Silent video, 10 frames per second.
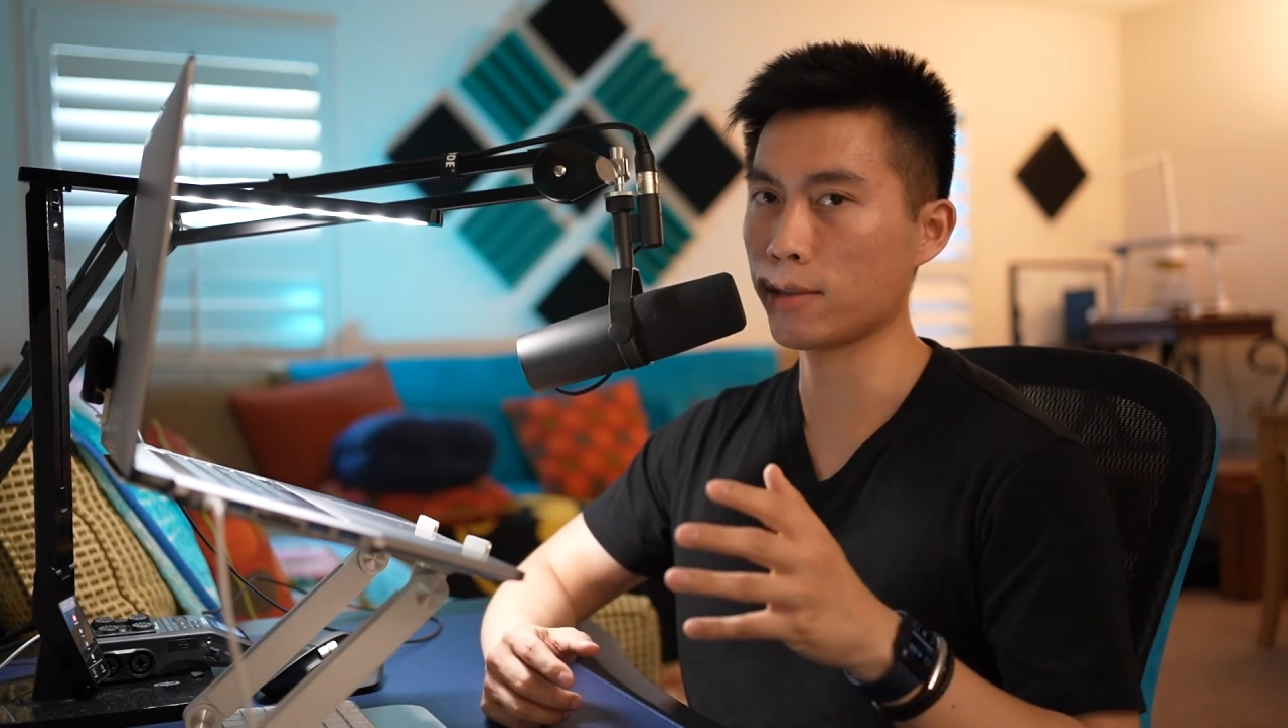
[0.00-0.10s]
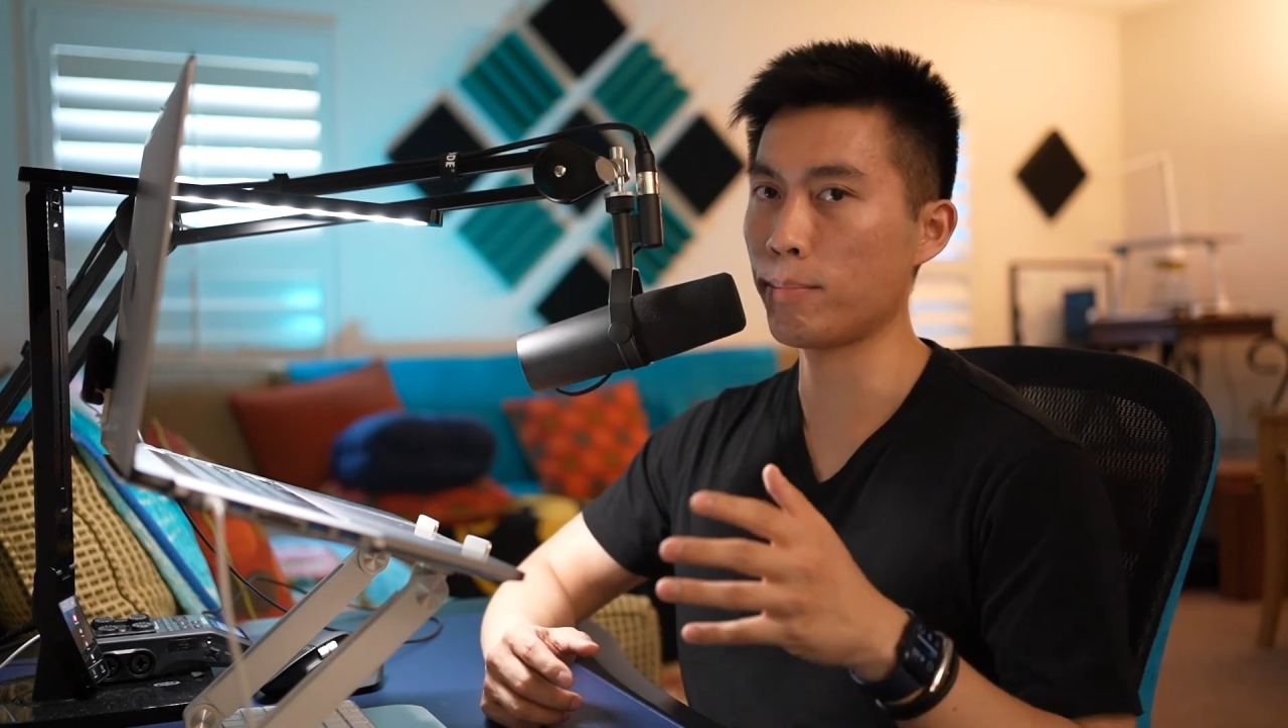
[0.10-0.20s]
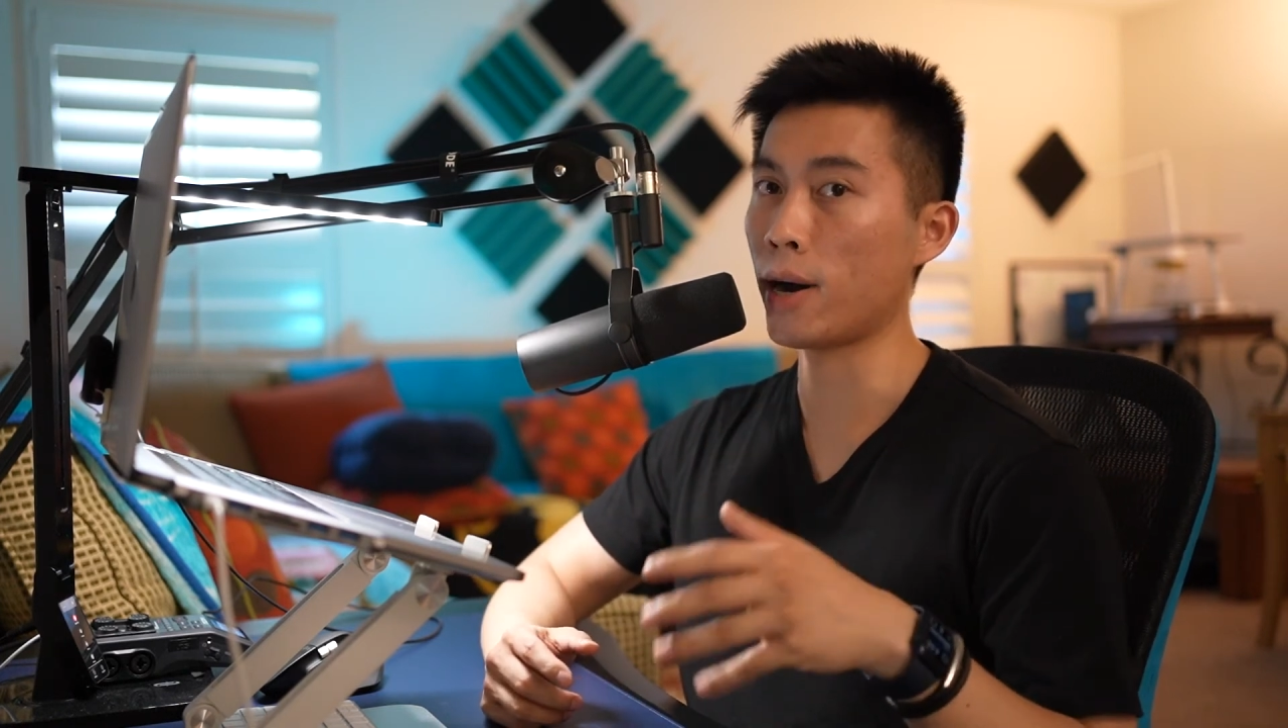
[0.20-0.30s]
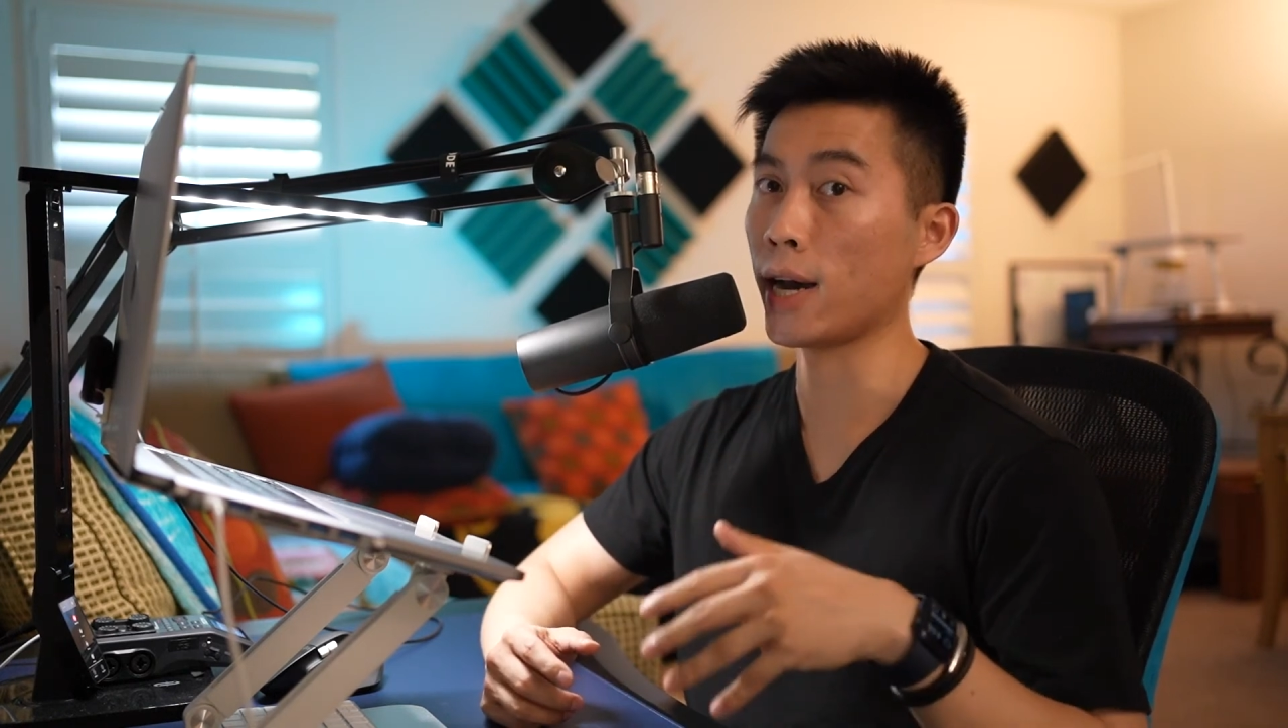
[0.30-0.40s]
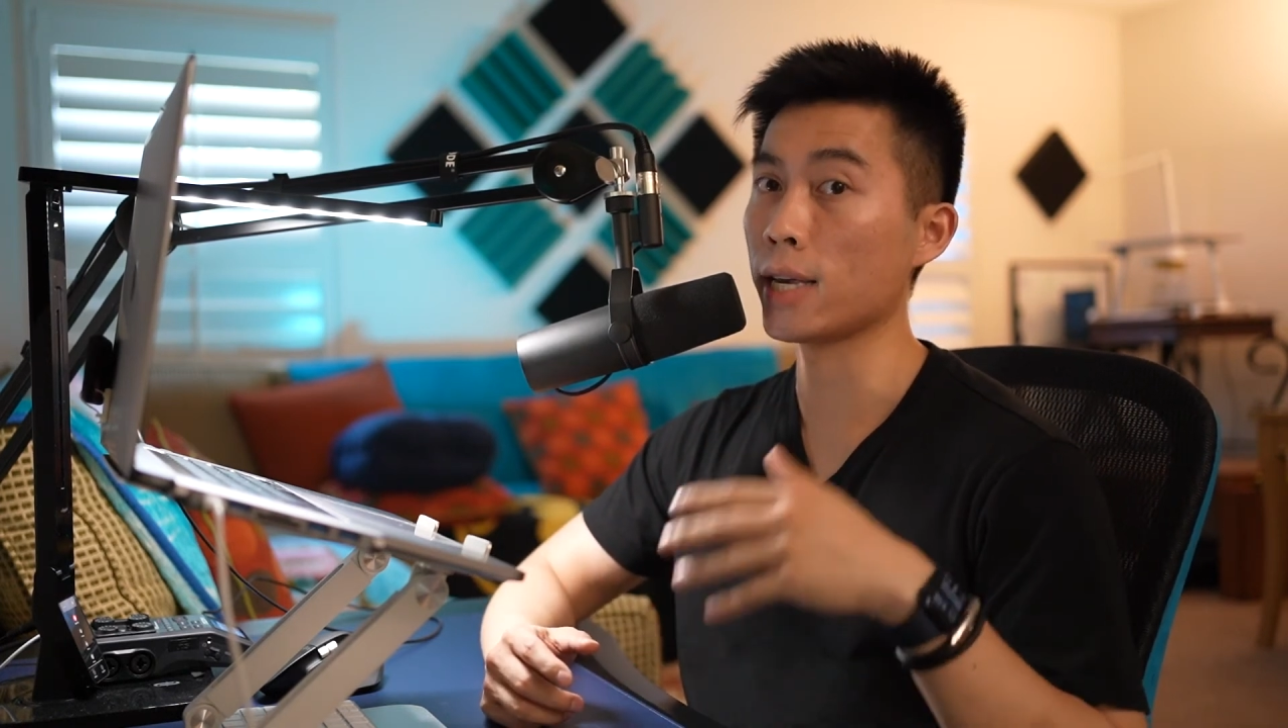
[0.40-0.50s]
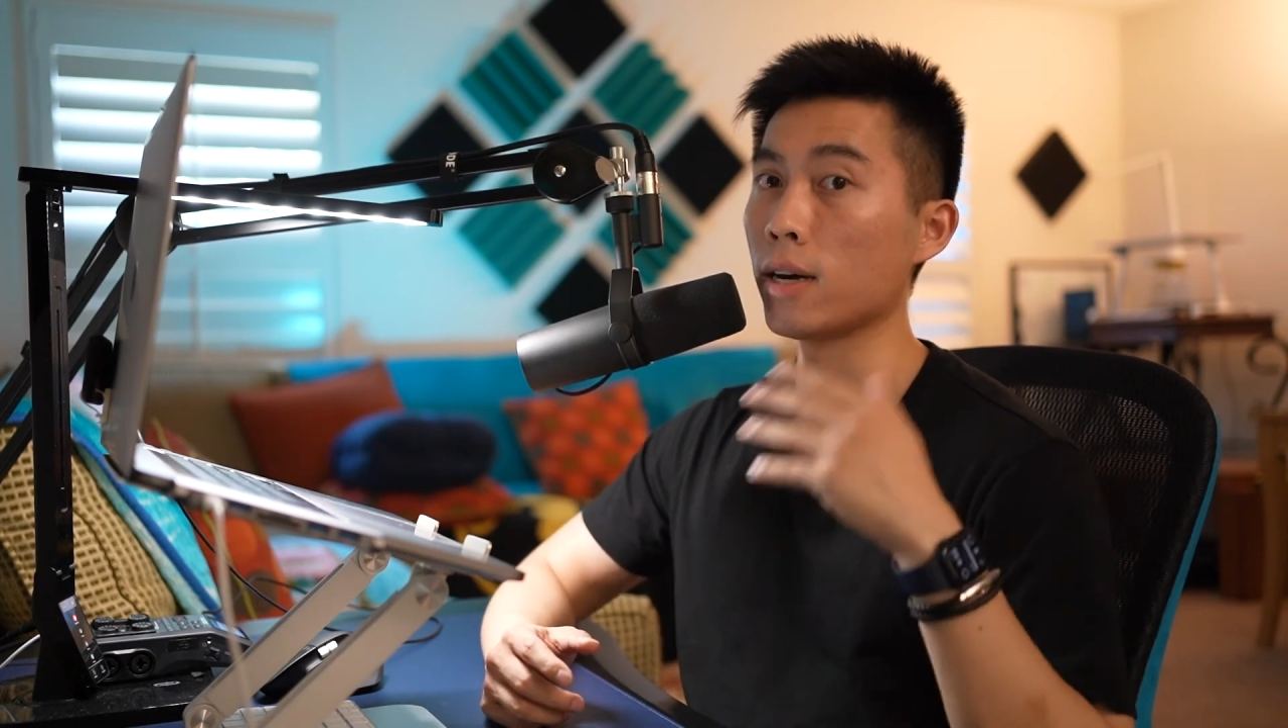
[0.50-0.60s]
by